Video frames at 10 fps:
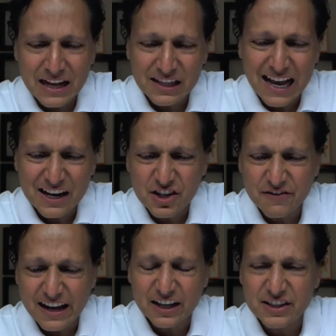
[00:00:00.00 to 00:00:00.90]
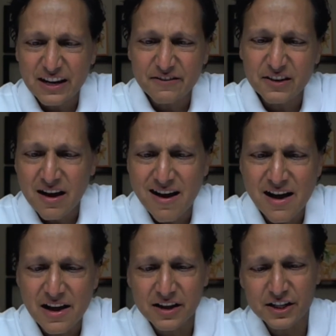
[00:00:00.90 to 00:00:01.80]
last Savannah 7,
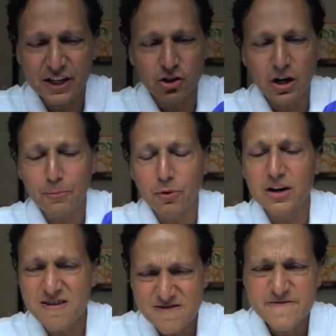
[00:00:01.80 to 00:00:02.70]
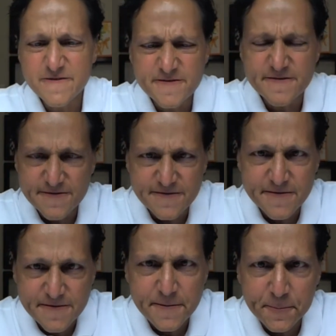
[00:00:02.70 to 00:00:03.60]
that teardrop one,
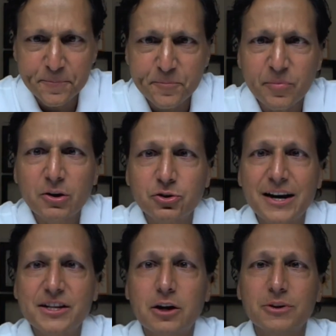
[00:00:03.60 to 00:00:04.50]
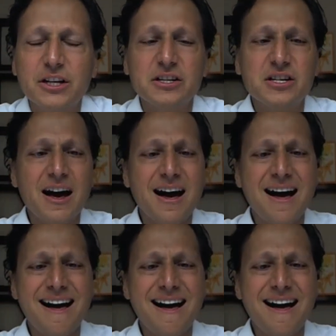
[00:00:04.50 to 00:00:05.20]
was right there with this.